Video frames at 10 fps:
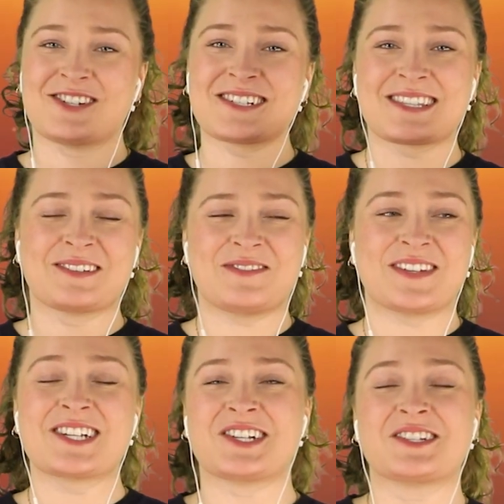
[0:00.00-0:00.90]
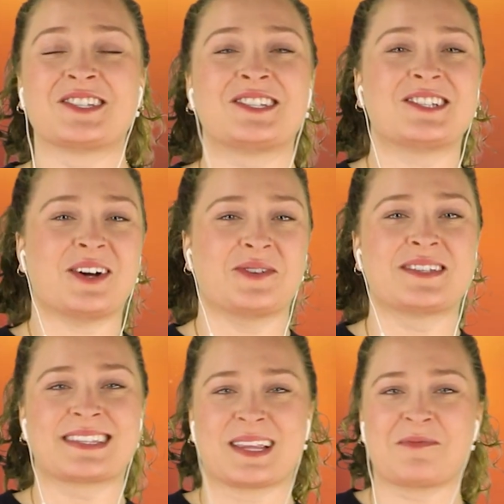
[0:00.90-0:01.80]
Just the fish is so
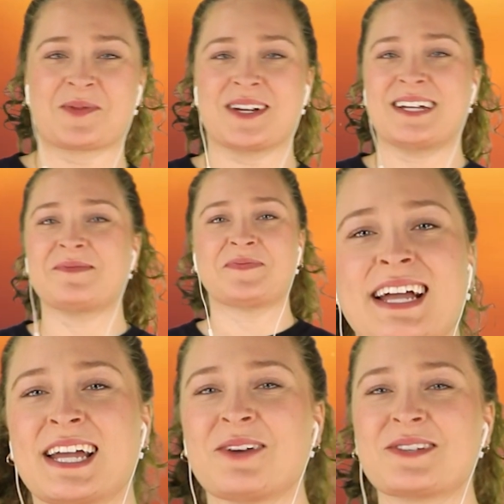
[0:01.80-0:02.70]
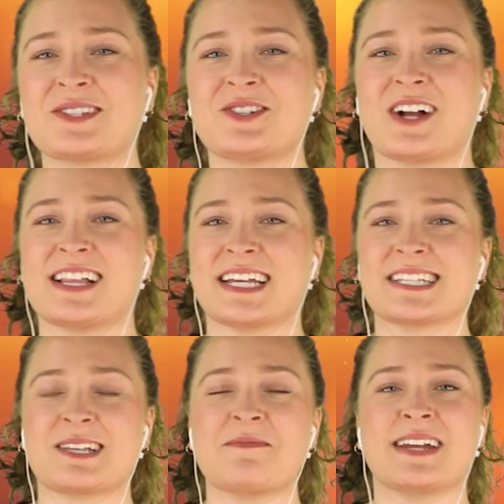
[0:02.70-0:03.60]
slippery. He was struggling.
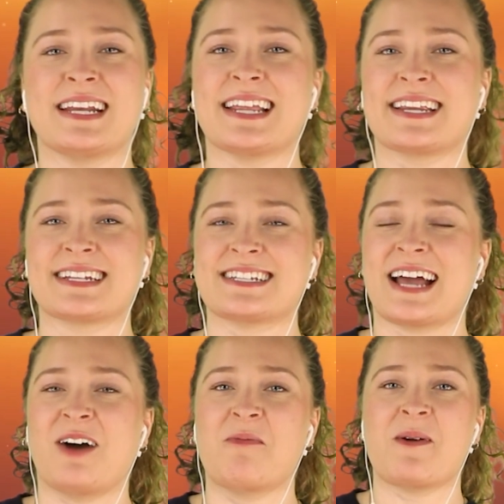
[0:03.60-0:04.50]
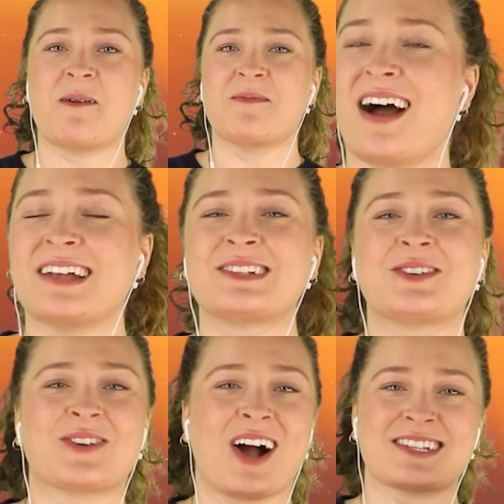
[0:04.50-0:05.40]
Somebody needed to help him.
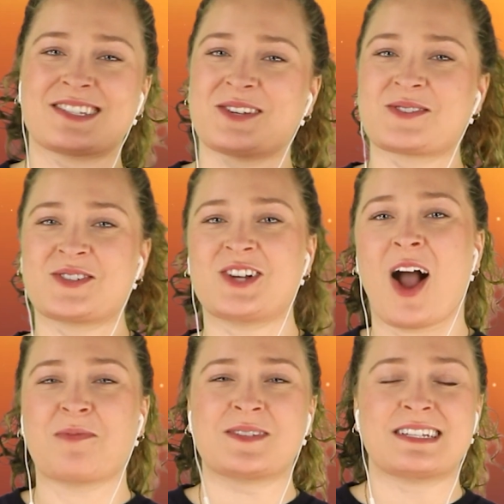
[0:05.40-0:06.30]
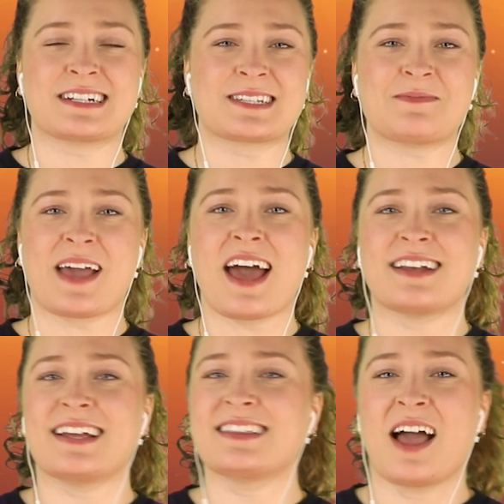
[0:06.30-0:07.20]
Uncross those chopsticks,
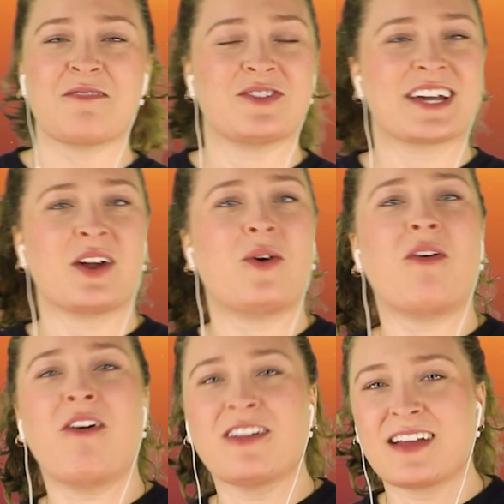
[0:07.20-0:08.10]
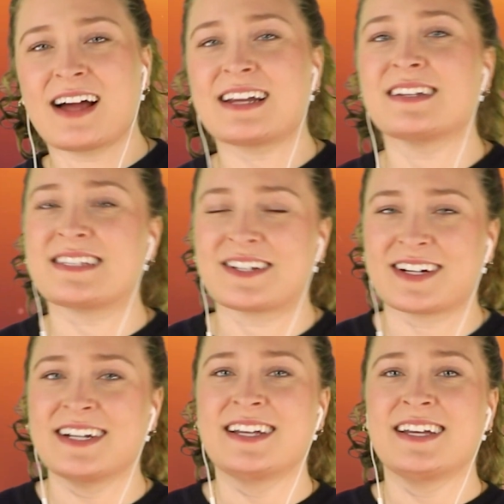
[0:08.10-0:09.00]
man. Life will get a whole lot easier.